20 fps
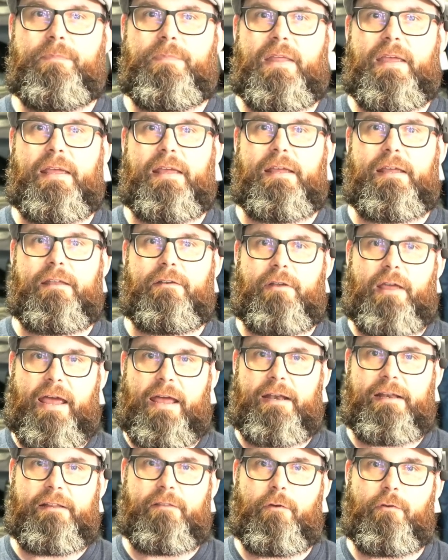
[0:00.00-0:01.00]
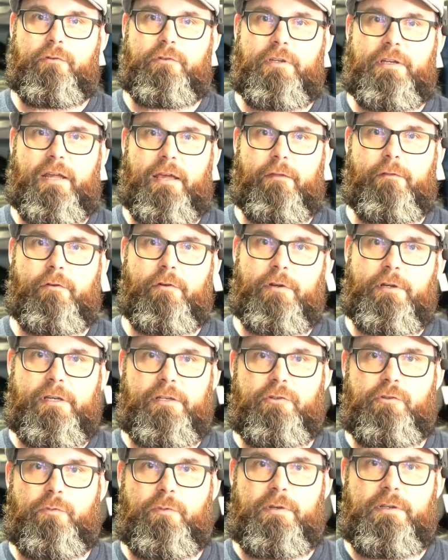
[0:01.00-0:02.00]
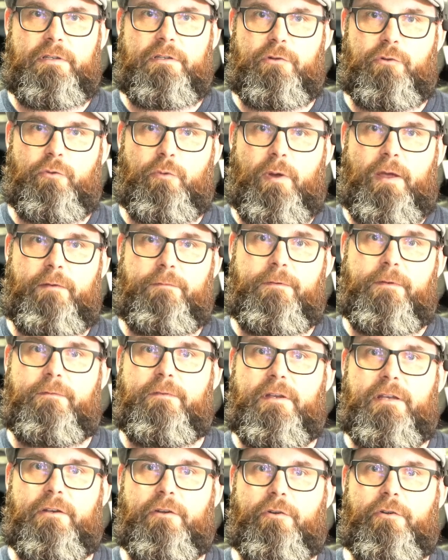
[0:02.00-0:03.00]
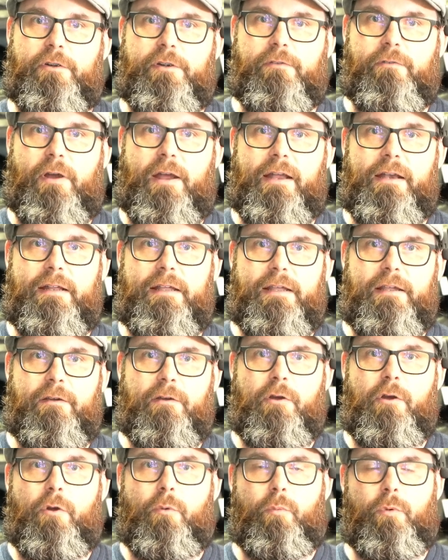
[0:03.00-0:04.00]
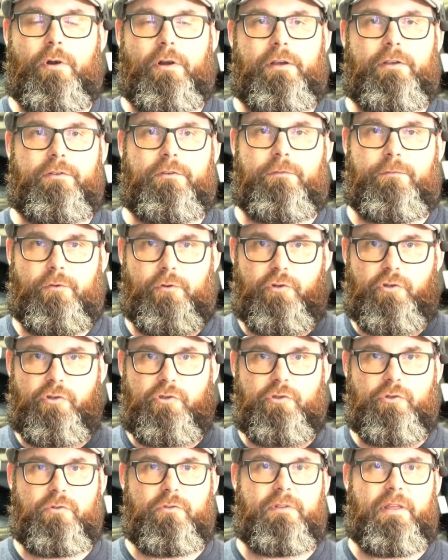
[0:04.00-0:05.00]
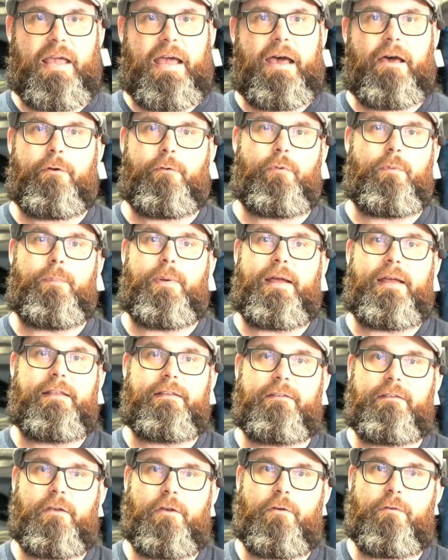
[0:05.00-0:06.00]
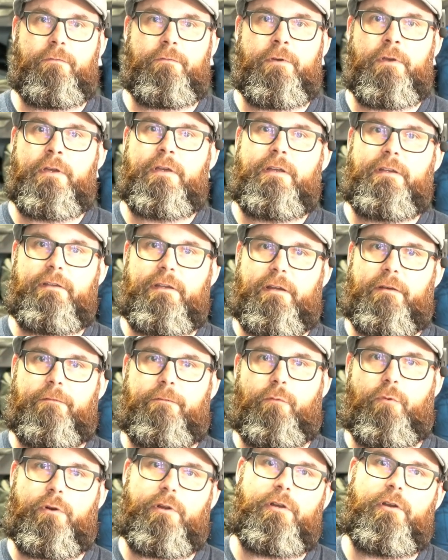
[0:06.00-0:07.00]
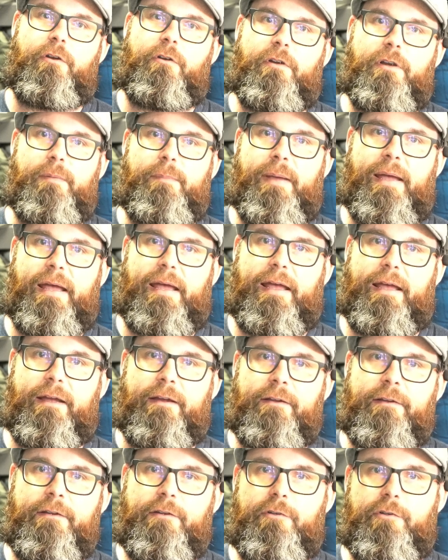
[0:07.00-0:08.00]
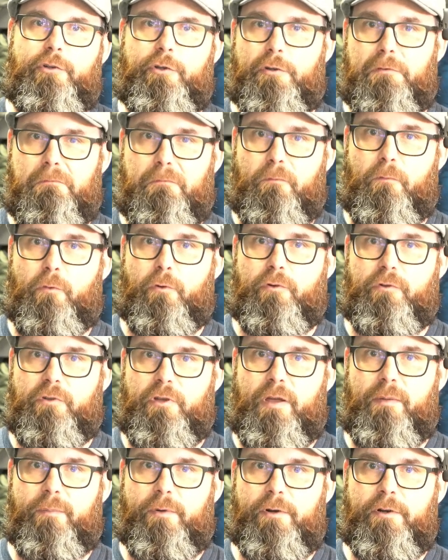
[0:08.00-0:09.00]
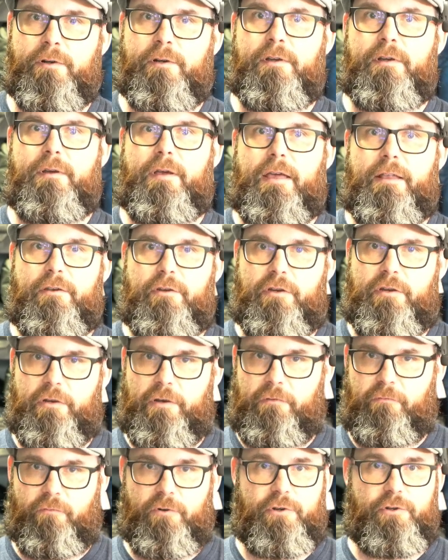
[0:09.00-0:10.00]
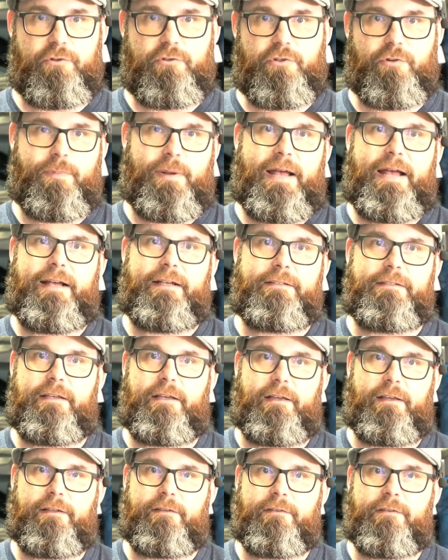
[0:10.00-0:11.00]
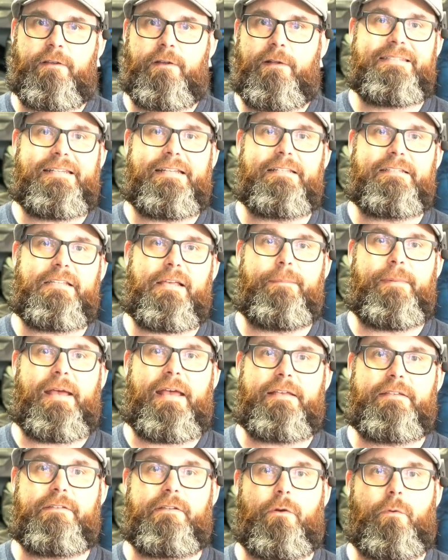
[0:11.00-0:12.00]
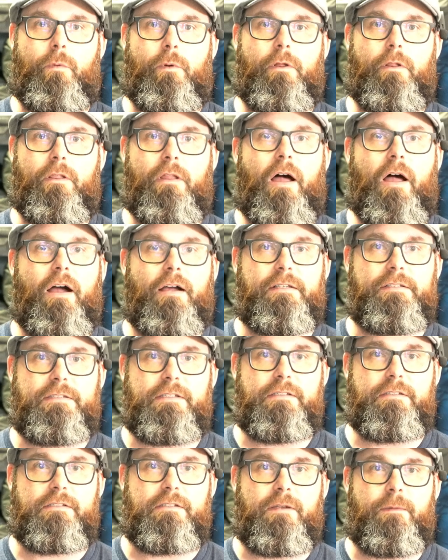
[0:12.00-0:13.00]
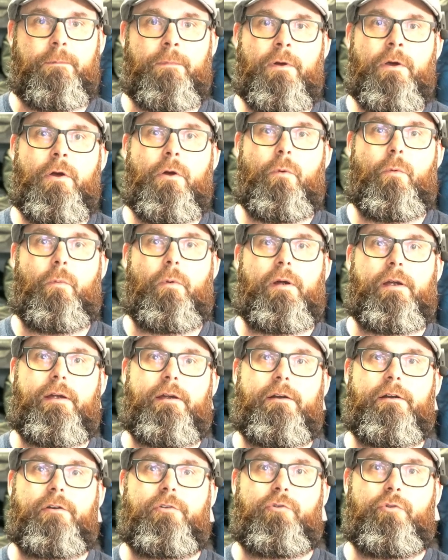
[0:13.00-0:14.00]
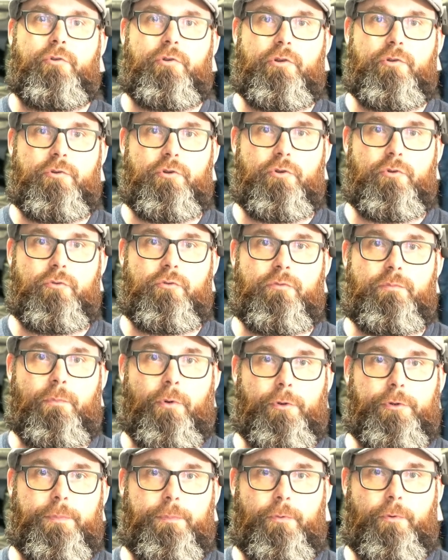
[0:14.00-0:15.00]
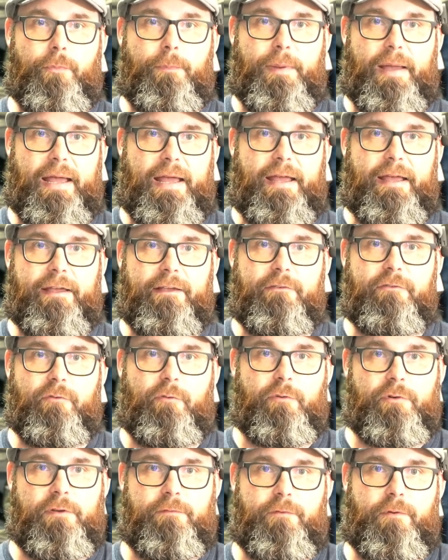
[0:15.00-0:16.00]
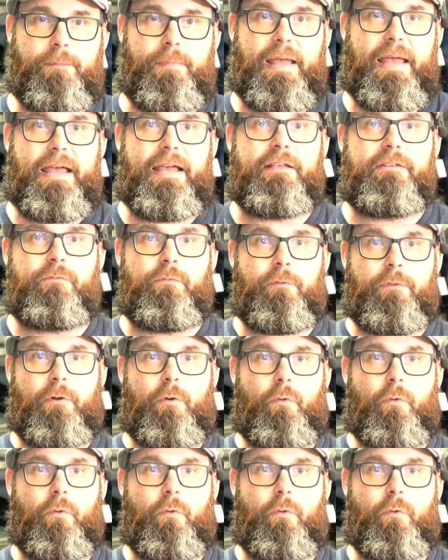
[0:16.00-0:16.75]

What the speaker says: And adding those together gets you into a 15-degree rating, whereas if you just use the outer one by itself, it's like a 40-degree bag. Good for summer, and you can reduce your pack size. See, the Summit has the quilt lock system, where you can use multiple bags or different bags with a